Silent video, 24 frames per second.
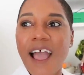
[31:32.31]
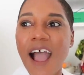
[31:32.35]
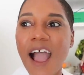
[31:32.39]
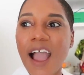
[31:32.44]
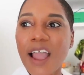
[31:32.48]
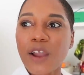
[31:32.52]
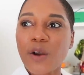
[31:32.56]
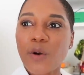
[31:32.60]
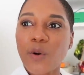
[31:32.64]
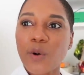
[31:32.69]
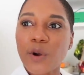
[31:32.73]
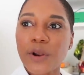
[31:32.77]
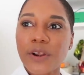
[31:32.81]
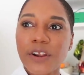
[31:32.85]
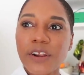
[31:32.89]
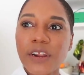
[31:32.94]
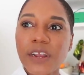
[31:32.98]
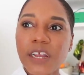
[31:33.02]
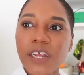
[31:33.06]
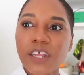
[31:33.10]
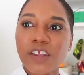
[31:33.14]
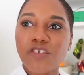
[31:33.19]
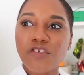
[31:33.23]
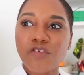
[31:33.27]
I
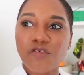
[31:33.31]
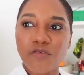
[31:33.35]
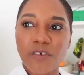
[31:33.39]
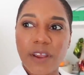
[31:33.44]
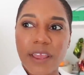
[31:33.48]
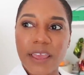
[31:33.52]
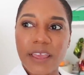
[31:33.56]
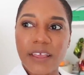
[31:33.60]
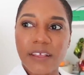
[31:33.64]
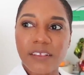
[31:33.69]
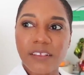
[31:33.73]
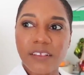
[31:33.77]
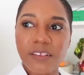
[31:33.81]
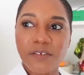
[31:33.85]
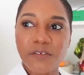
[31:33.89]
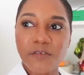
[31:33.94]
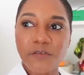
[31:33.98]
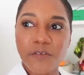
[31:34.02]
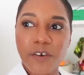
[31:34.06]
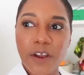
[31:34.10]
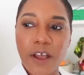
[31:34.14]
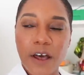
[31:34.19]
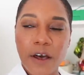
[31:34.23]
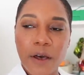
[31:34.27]
ordered a dress
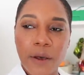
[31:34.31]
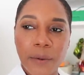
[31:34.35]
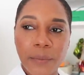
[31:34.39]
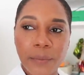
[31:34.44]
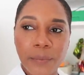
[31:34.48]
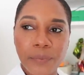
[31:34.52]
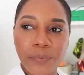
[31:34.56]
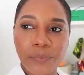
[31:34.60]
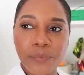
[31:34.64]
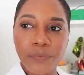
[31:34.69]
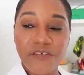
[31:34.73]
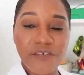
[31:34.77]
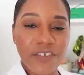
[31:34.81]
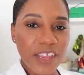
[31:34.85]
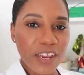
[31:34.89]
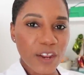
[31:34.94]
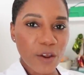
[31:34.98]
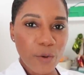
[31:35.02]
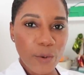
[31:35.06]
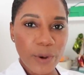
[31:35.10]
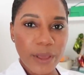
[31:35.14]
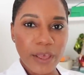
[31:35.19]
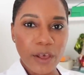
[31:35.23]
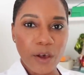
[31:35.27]
from
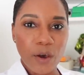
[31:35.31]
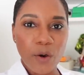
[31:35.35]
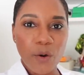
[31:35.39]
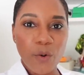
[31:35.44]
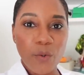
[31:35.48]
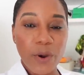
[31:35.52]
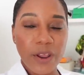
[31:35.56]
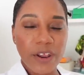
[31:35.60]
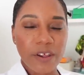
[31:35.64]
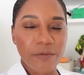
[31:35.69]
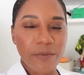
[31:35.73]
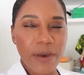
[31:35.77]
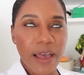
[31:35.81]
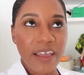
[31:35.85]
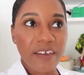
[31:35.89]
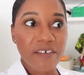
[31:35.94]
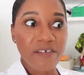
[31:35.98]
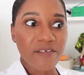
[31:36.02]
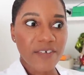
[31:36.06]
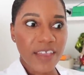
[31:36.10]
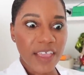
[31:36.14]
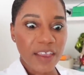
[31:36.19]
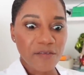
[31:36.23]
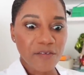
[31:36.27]
Fina Well, one of my
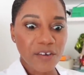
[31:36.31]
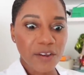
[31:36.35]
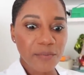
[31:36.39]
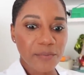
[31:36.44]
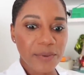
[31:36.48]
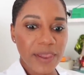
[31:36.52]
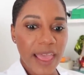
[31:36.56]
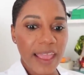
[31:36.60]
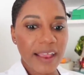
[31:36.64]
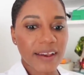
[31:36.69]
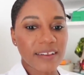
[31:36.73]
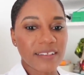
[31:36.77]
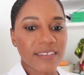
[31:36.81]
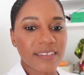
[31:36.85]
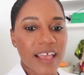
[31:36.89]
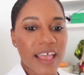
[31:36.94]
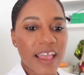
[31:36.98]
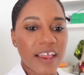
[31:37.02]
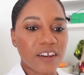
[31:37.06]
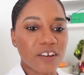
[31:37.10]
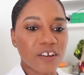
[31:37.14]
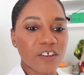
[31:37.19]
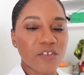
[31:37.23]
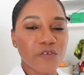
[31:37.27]
favorite black
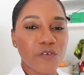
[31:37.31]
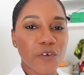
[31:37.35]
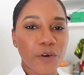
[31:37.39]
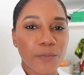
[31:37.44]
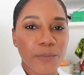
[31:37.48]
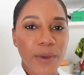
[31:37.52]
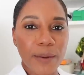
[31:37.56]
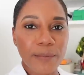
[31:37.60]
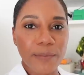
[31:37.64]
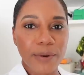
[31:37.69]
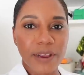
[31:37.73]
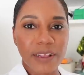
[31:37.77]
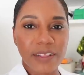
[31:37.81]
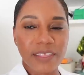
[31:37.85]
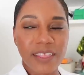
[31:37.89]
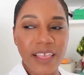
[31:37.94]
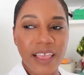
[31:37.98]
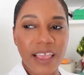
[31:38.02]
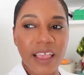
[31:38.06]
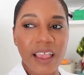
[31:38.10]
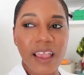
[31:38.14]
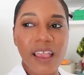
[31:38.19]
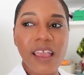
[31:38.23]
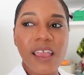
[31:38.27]
designers, for my
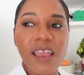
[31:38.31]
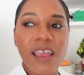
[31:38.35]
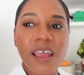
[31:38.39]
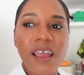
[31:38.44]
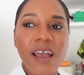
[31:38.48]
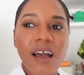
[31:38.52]
birthday.